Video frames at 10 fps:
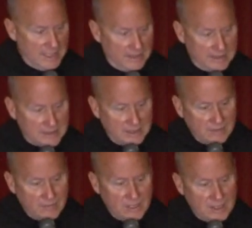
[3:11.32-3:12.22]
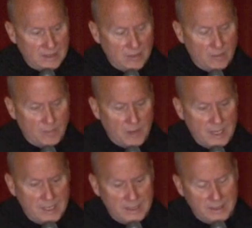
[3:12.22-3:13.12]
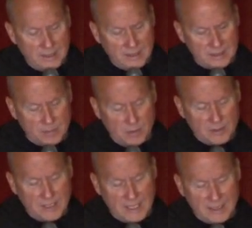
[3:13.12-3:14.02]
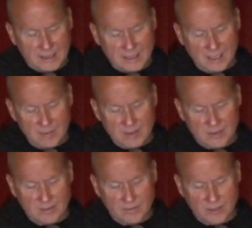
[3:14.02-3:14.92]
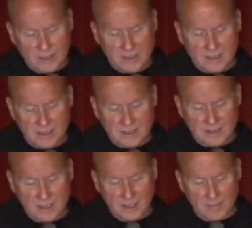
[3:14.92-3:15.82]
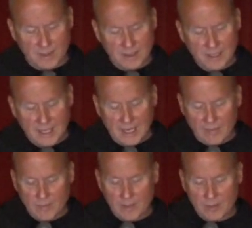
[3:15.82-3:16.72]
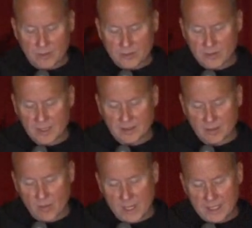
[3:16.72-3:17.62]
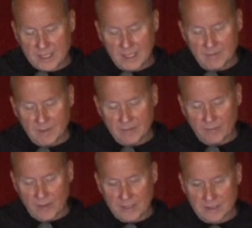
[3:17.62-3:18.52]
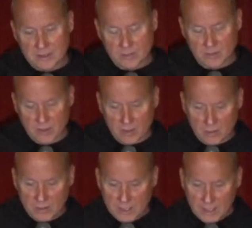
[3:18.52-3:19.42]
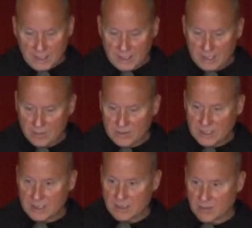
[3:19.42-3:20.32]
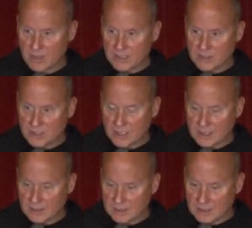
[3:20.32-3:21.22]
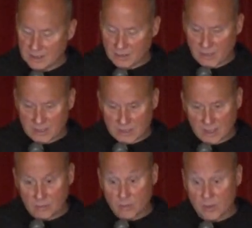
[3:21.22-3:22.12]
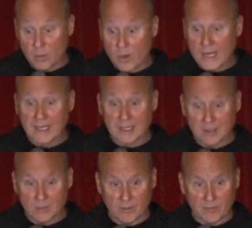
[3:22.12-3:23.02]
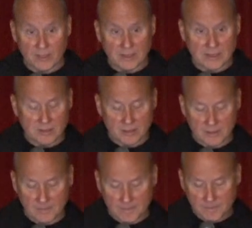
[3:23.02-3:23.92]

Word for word: and this evening, they were praying, and, and this person had this image of Jesus asleep, and everybody was trying to wake him. And Francis would go and he would take the Christ child, and the Christ child would awaken when Francis took him.